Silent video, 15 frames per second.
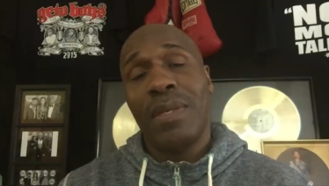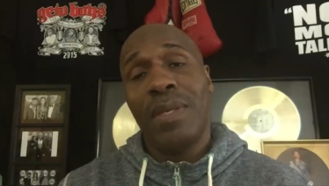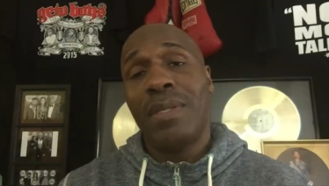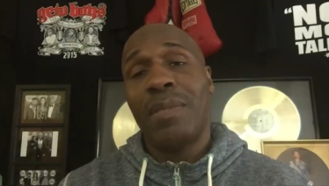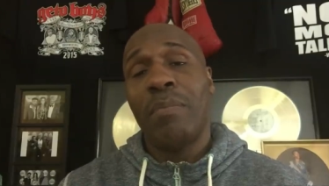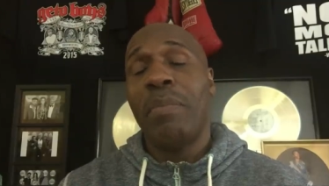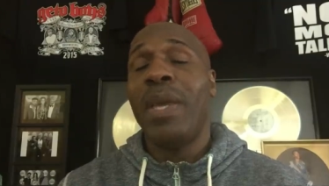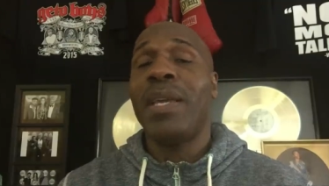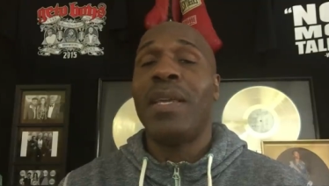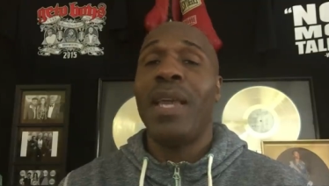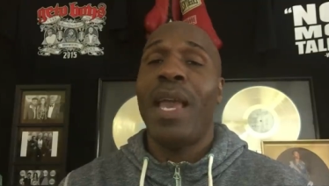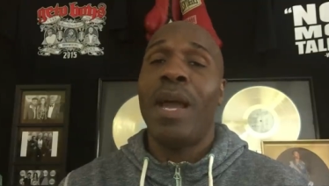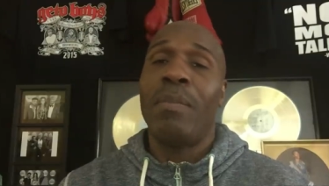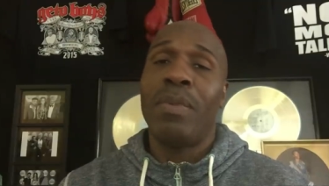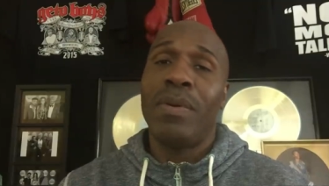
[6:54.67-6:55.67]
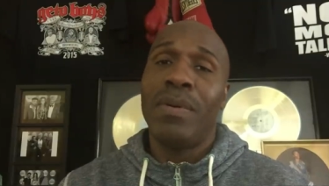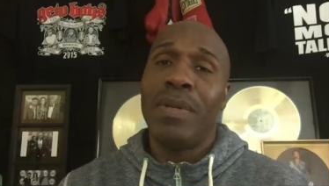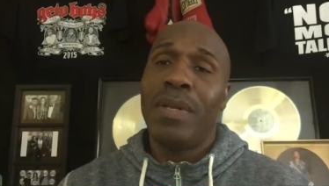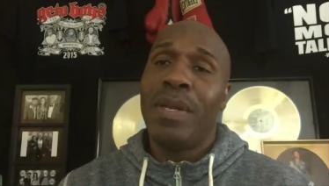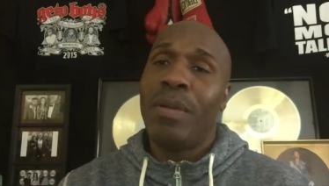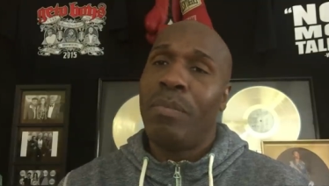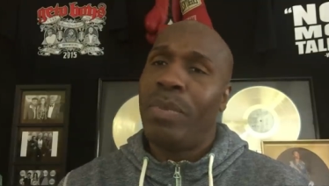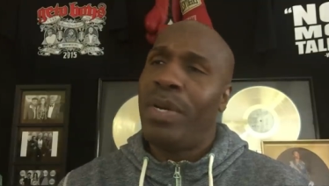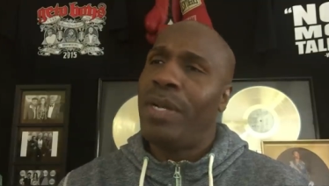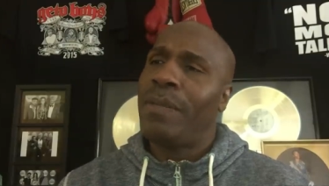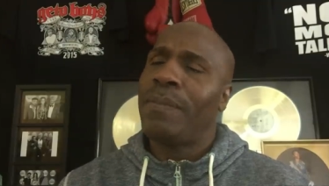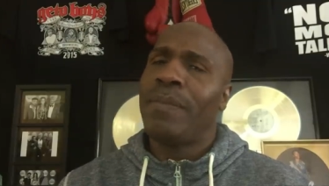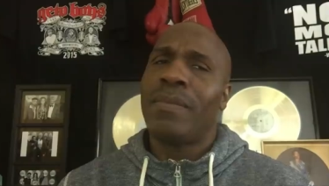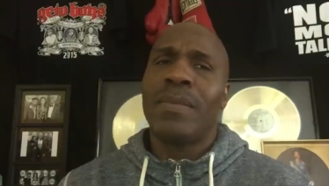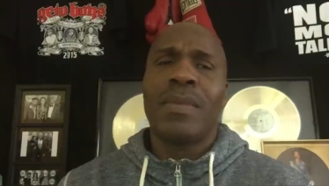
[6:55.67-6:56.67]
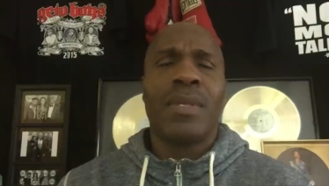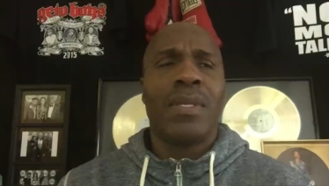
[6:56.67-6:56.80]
It's a big gamble. But